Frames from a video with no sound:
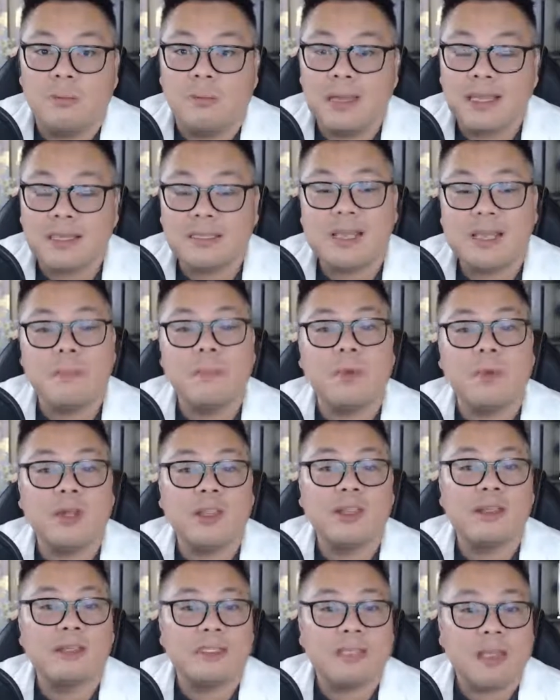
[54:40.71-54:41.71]
Be
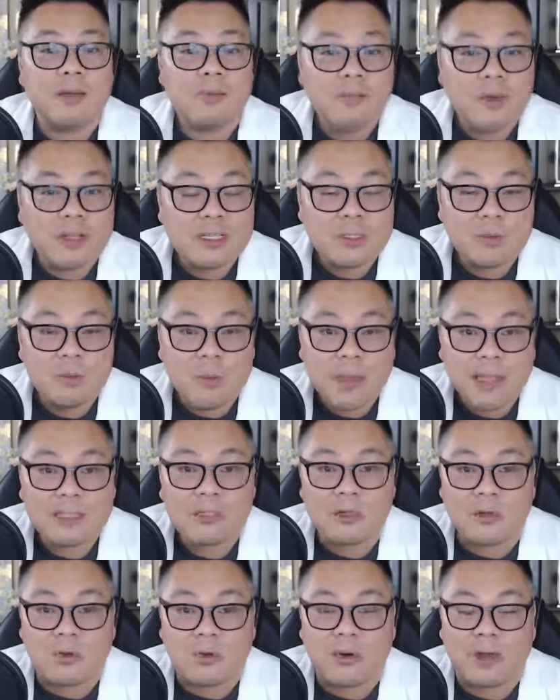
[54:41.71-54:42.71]
someone's
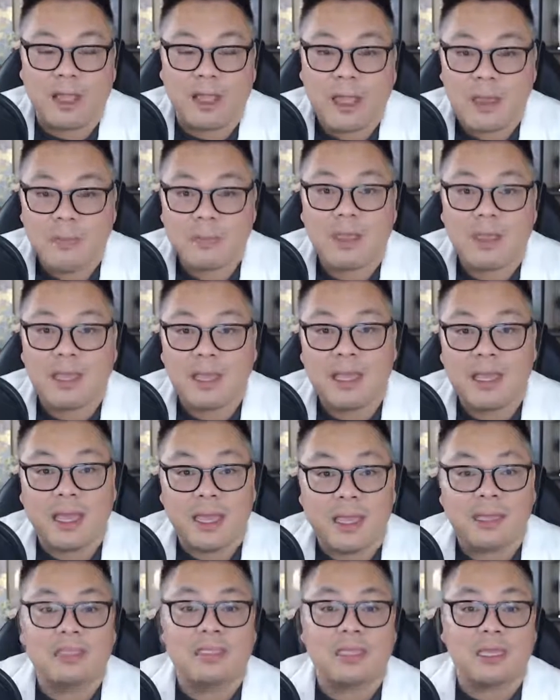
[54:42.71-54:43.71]
mentor.
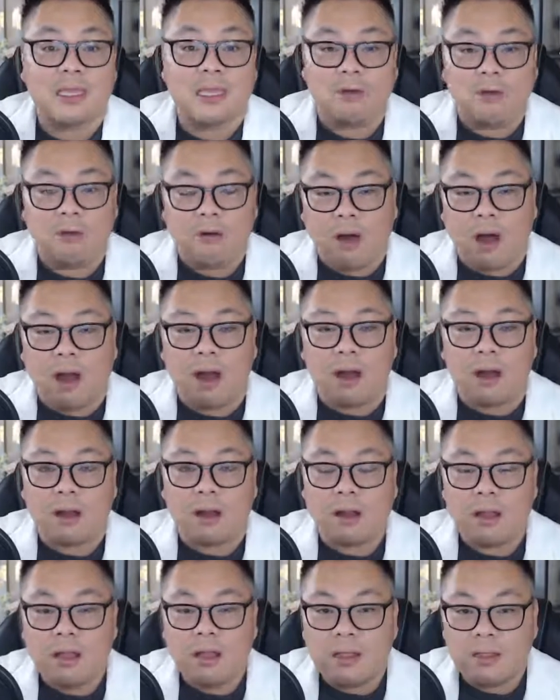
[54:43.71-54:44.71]
mentor.